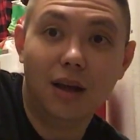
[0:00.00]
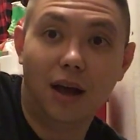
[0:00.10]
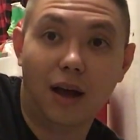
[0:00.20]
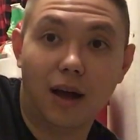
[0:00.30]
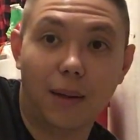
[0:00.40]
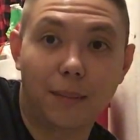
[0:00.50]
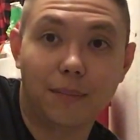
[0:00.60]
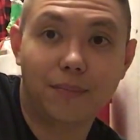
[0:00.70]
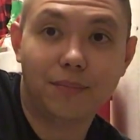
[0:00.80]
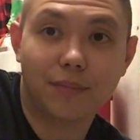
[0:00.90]

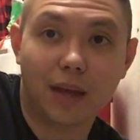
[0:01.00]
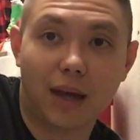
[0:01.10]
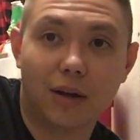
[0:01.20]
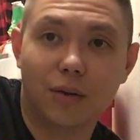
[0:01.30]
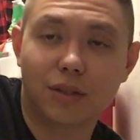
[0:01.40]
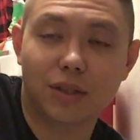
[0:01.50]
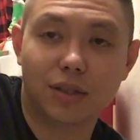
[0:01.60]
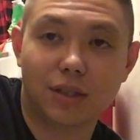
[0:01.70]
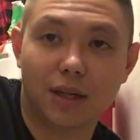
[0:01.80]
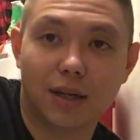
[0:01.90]
I don't know. It's
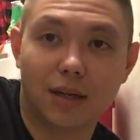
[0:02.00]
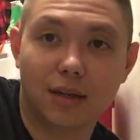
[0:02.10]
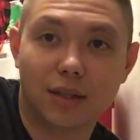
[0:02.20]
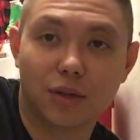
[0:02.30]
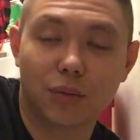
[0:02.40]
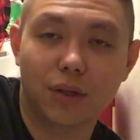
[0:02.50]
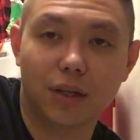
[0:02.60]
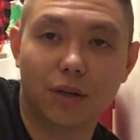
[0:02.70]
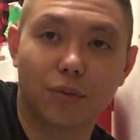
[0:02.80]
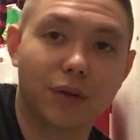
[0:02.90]
just it's a really
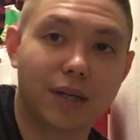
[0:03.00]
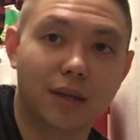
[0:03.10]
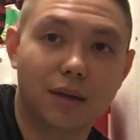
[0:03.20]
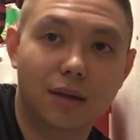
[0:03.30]
good read.